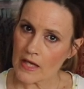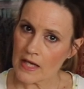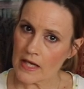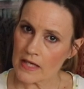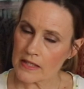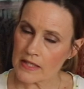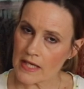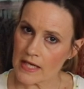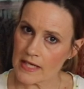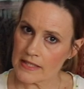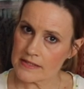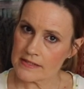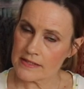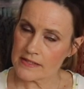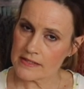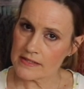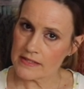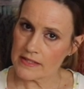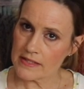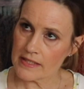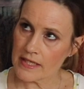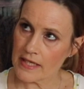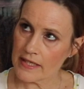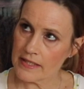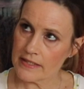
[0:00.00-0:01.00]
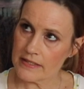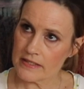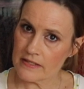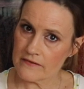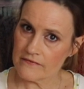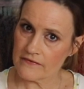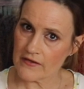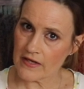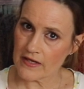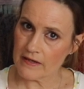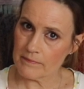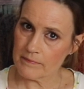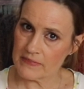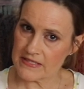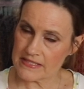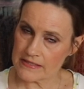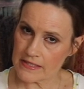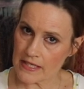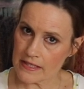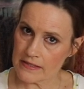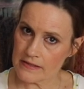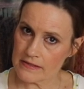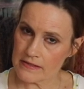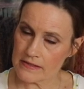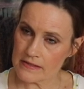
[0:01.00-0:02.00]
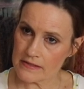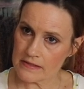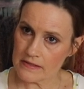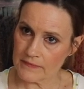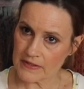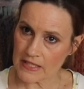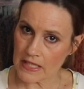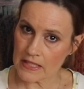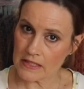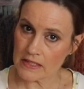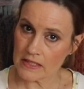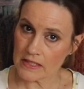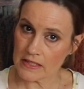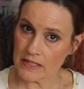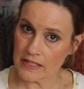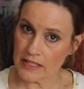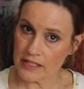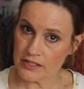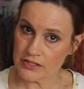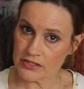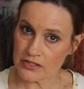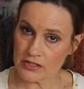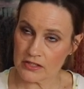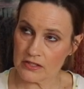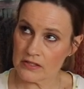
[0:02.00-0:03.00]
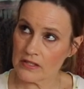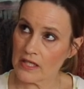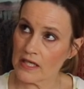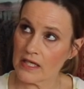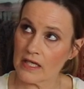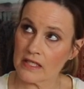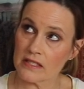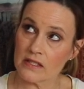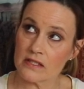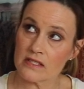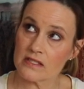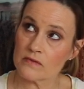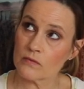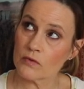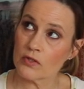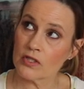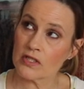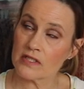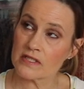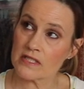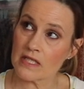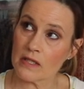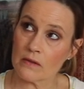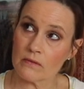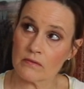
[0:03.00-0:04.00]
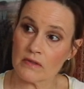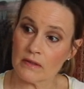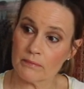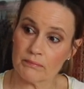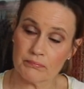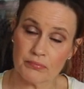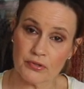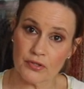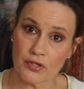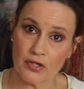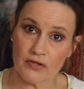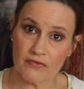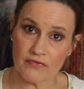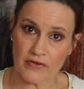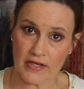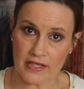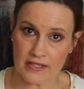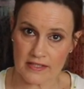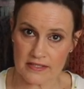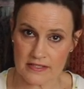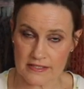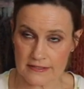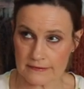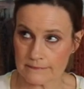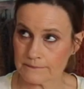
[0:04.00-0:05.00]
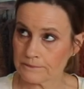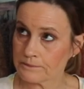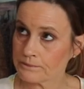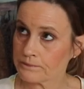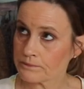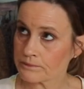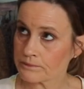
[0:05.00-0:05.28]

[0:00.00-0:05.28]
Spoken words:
and I did the 85% calculation, and it's worked out perfect.